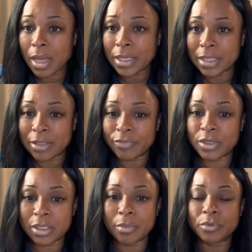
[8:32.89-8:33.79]
He lifted it
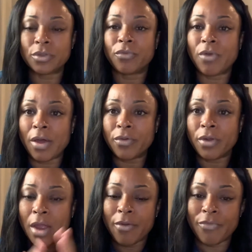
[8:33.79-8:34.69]
up to the Father.
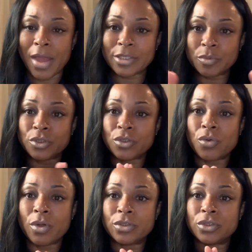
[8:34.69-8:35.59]
That's what you're
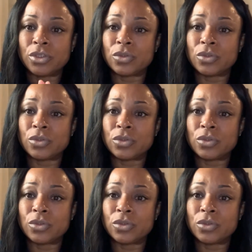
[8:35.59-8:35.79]
going to do.